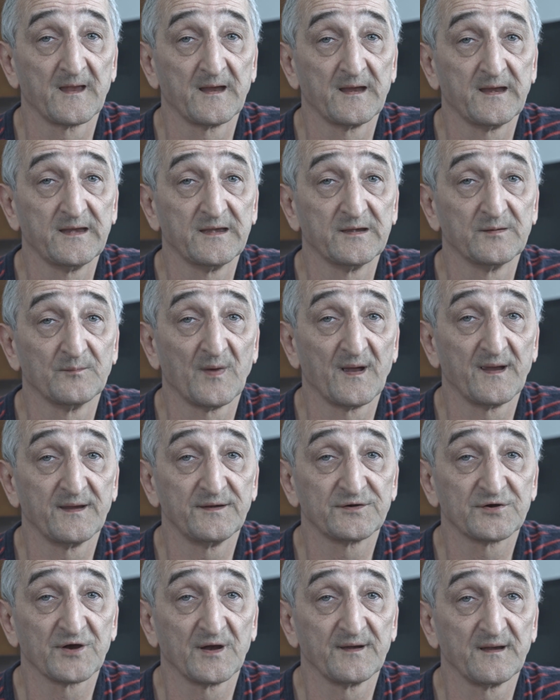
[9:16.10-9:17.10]
in my
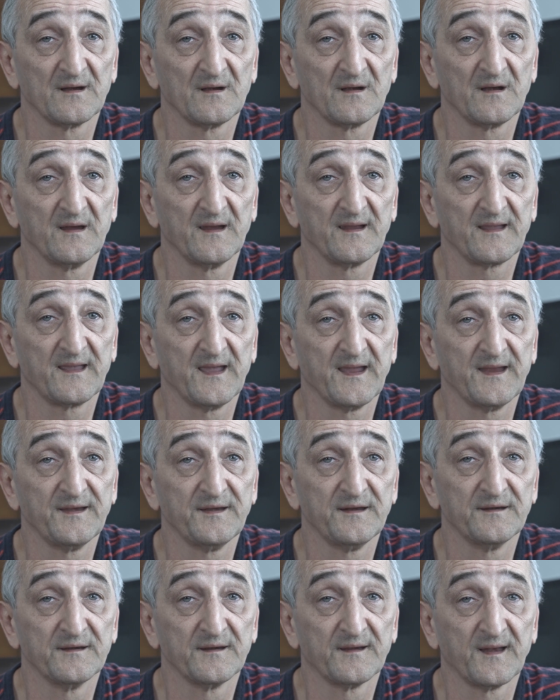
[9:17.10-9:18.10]
channel again
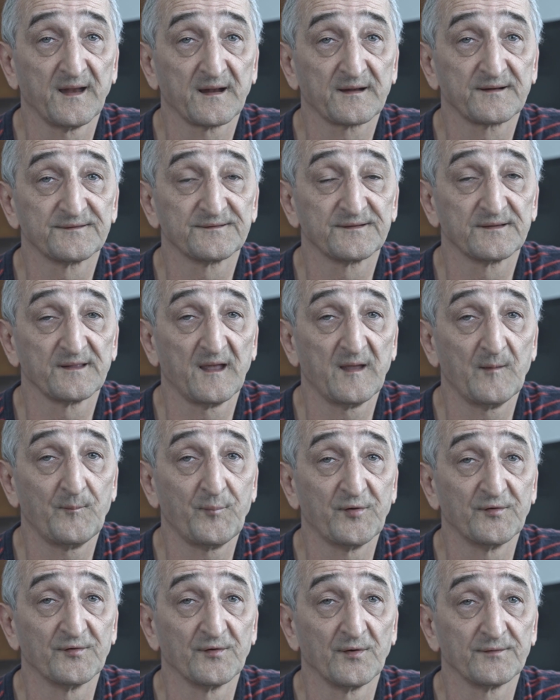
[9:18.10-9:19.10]
in next
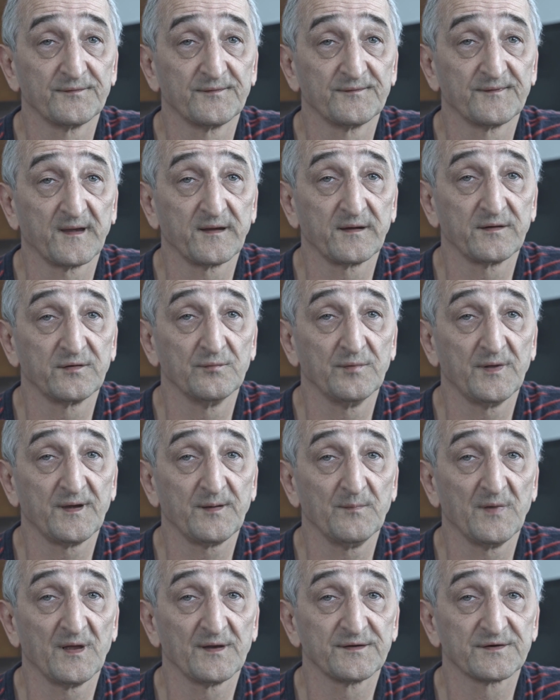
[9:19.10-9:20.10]
episode. Thank you very
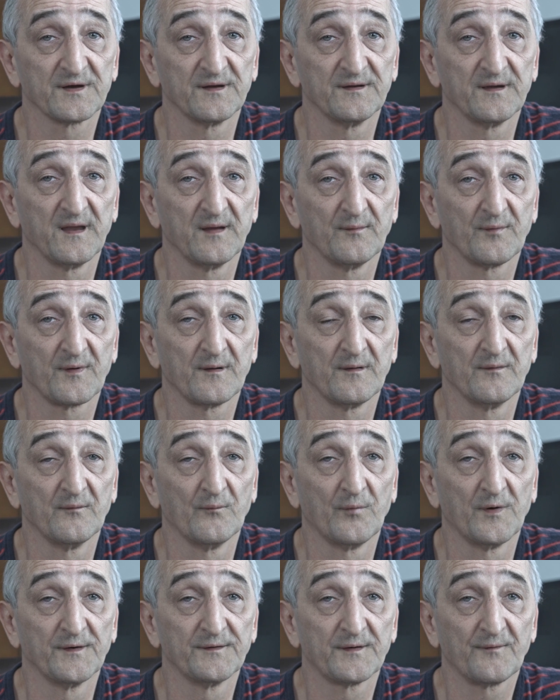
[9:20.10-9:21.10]
much, and have a
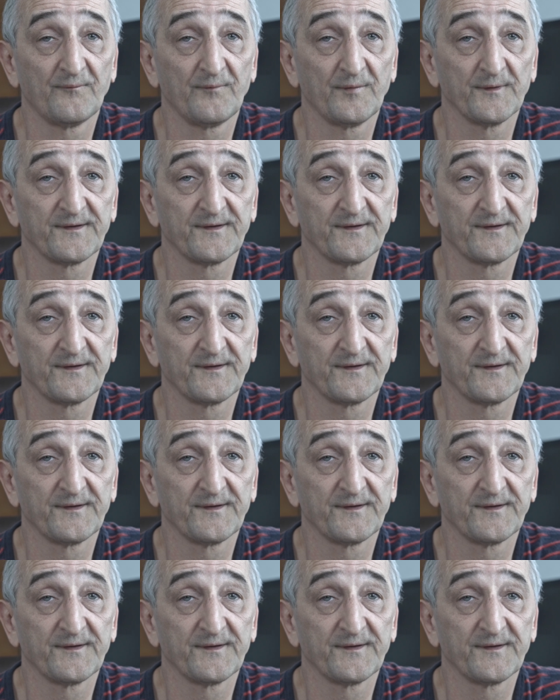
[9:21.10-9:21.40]
wonderful